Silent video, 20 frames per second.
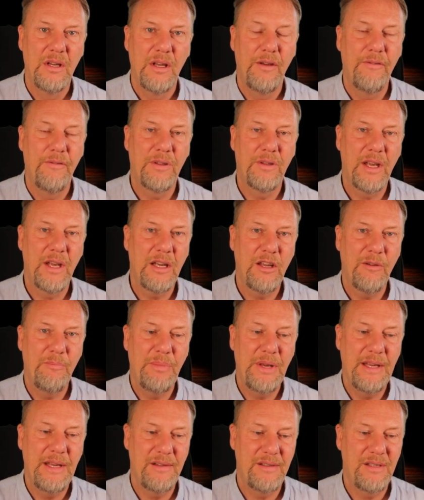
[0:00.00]
If you take a
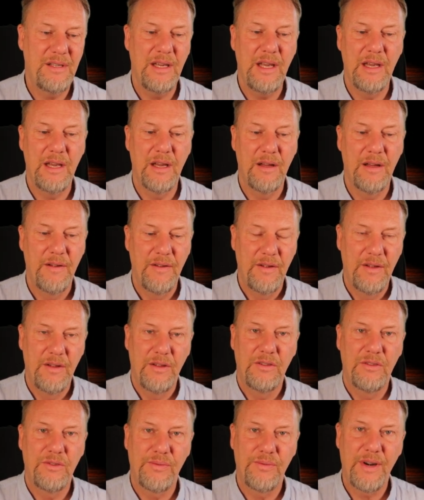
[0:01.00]
PC,
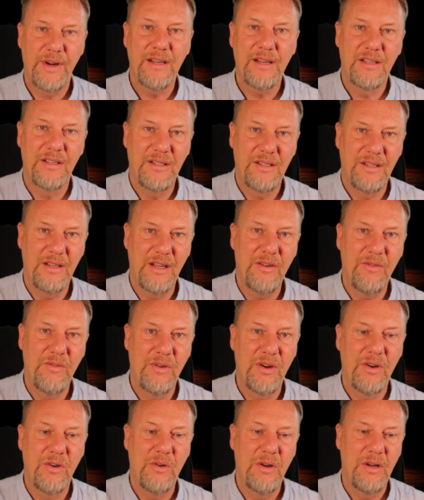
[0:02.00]
track
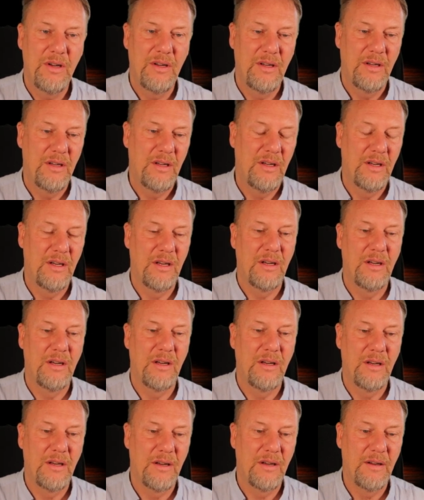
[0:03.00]
0
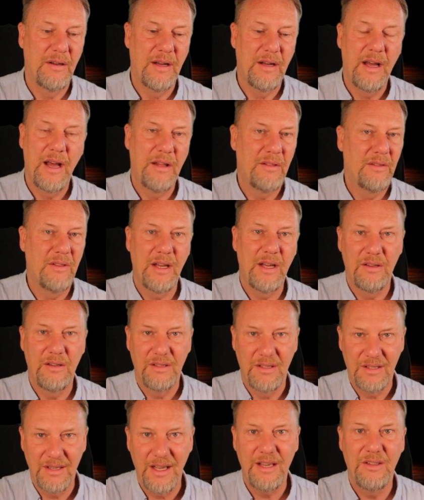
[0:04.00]
and
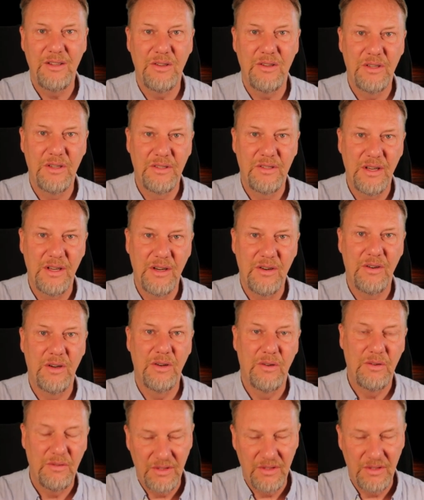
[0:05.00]
then sector 0.